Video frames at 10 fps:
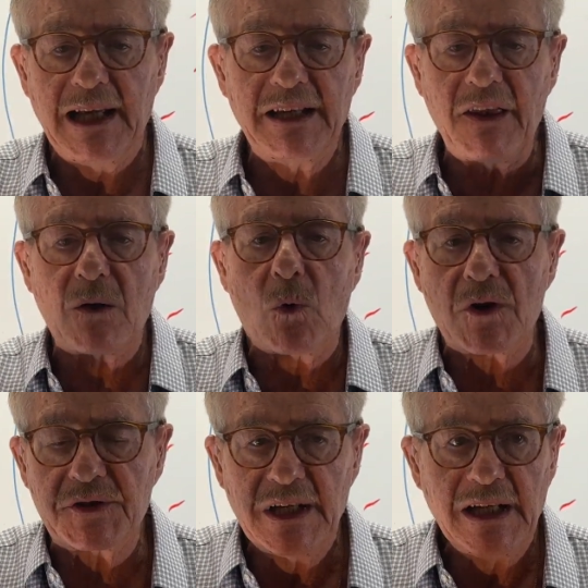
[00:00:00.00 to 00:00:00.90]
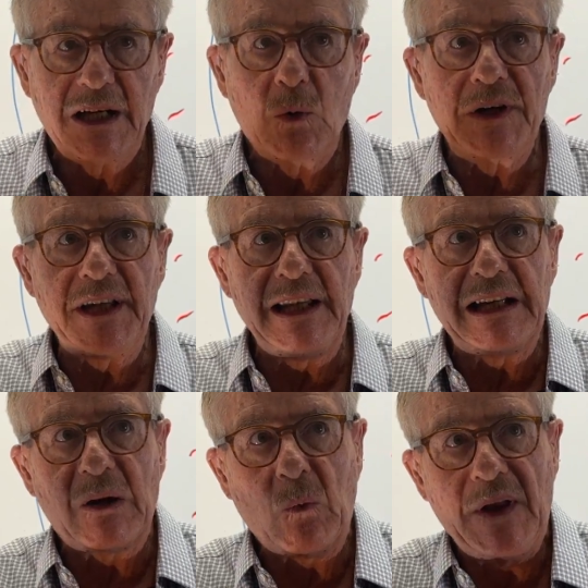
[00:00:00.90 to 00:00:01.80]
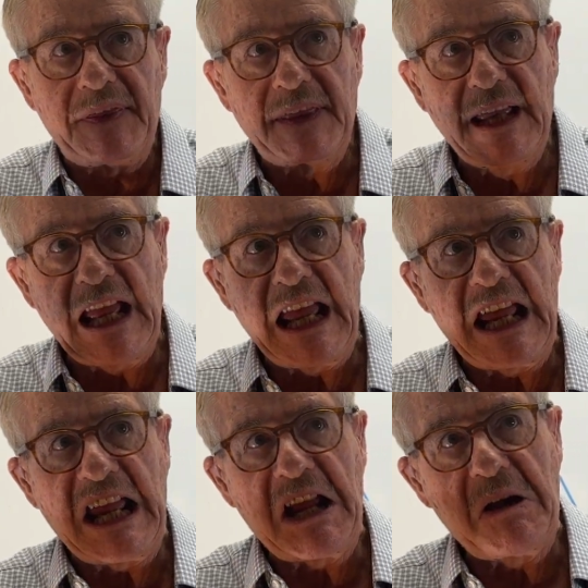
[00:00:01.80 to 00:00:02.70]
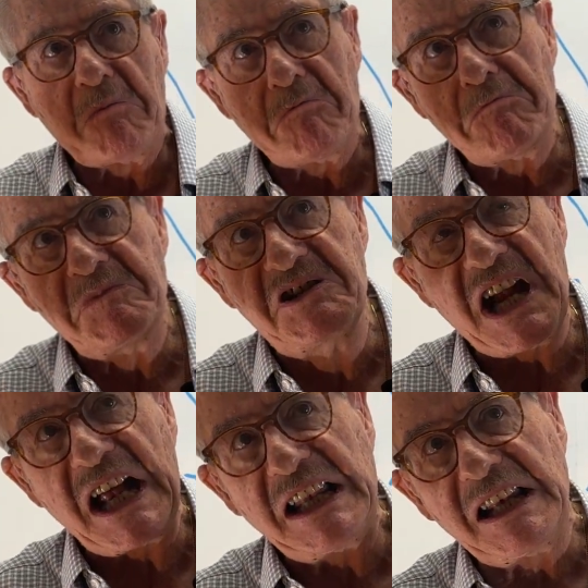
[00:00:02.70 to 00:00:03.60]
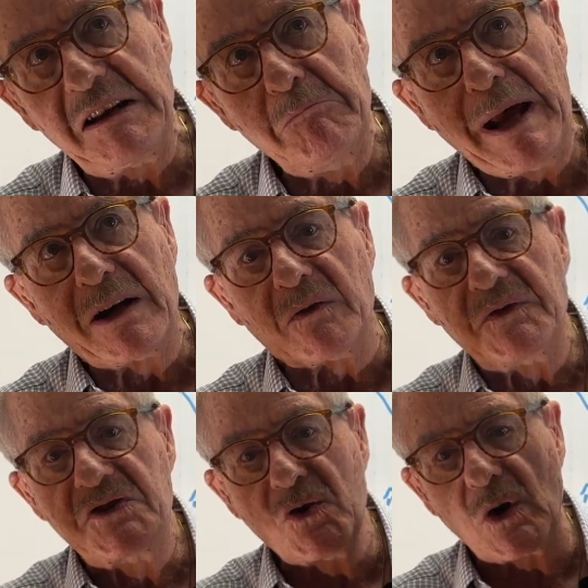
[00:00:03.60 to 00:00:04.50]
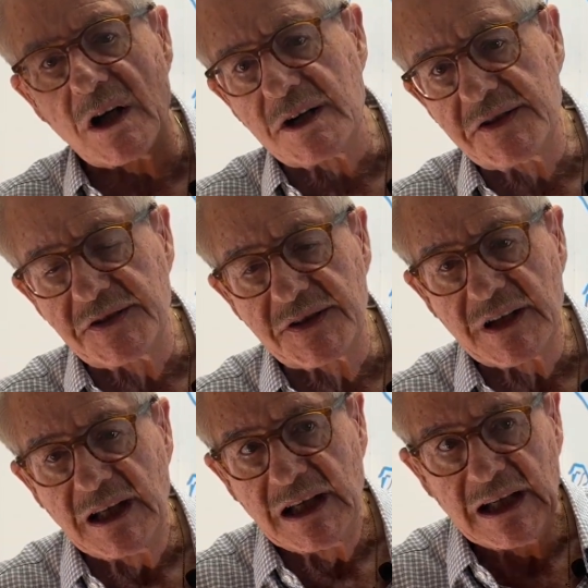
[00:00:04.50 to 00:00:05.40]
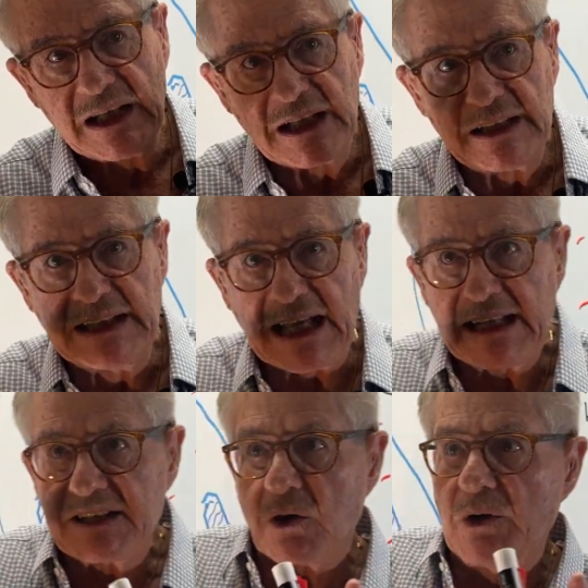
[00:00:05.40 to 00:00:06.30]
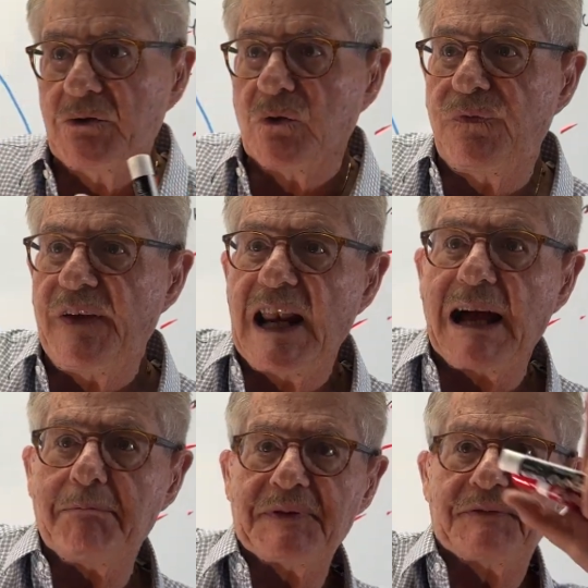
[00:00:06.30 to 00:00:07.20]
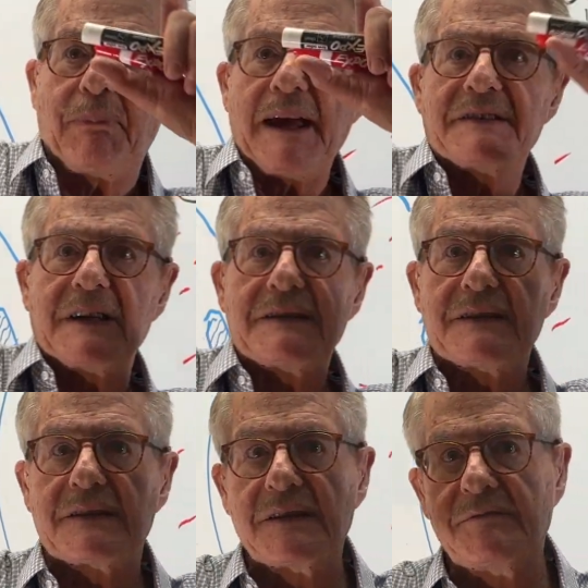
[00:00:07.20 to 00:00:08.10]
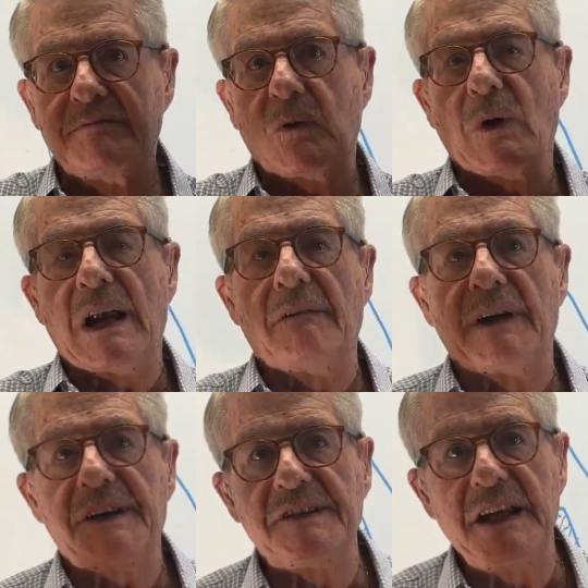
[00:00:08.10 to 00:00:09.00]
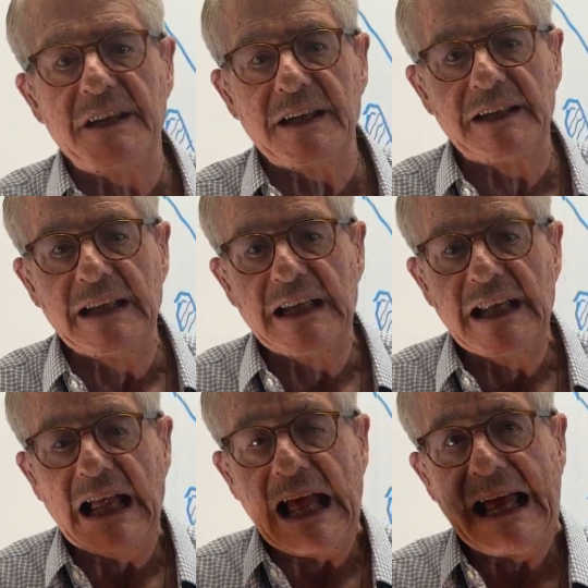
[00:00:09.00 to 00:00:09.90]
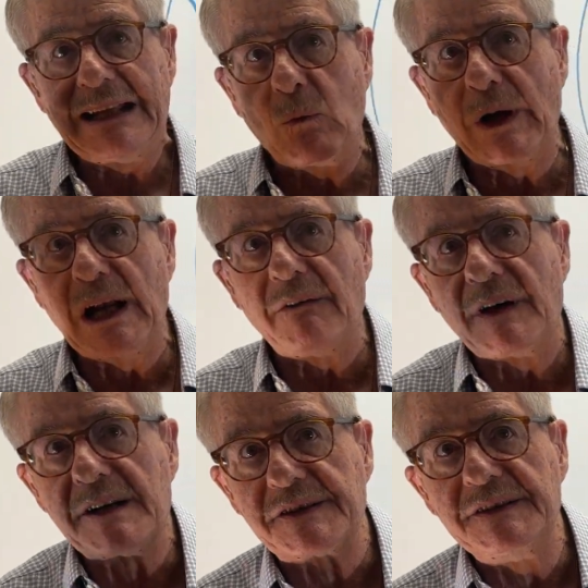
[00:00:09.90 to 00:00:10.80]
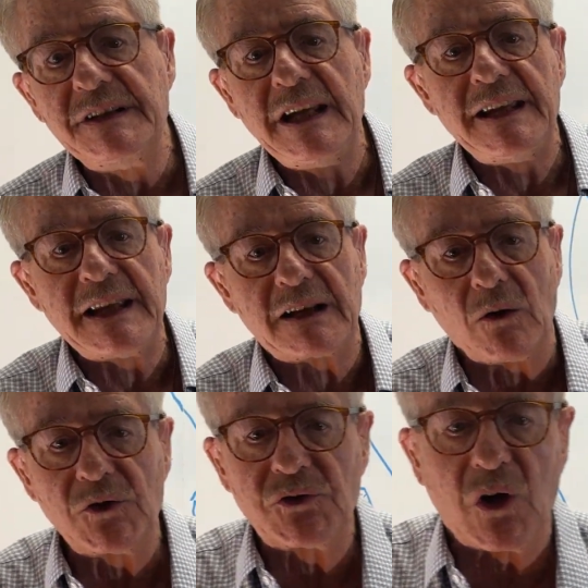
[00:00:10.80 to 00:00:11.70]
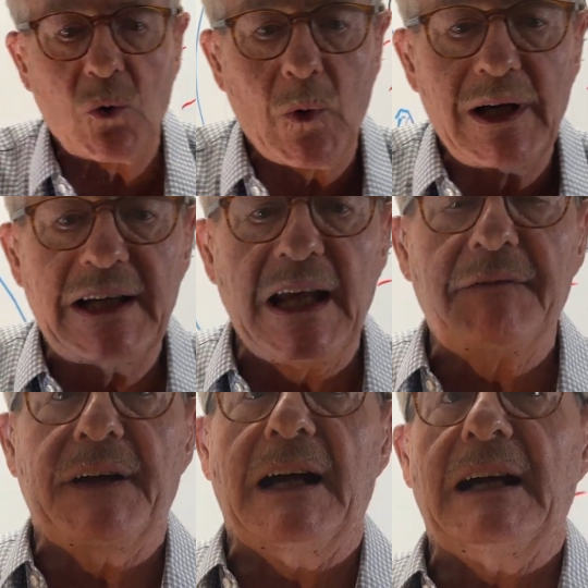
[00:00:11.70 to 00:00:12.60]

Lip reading: In other words, we're dealing with a gel made of sugars that is going to fill up spaces whenever it's needed, and whenever it's needed also will give